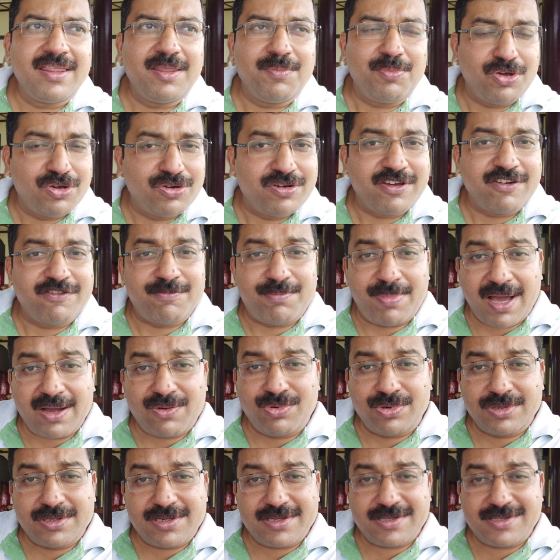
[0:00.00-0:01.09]
The beauty of
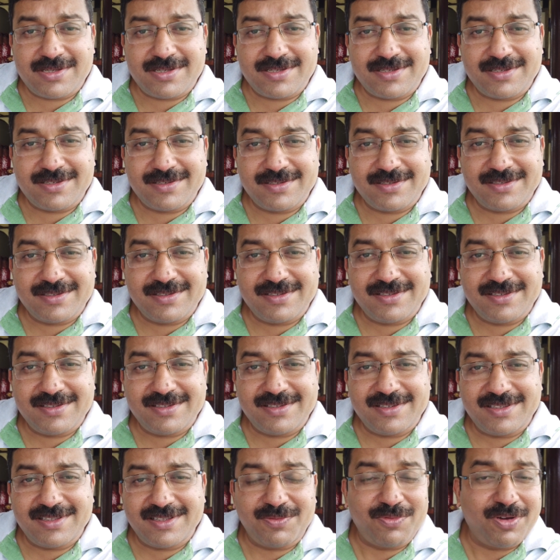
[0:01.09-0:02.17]
backwaters,
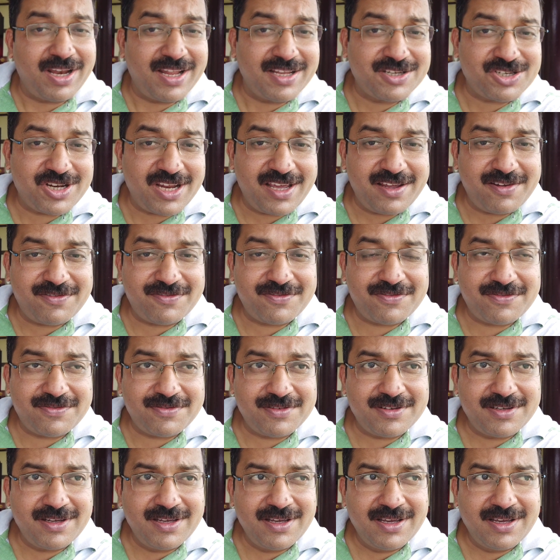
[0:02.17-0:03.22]
the village life,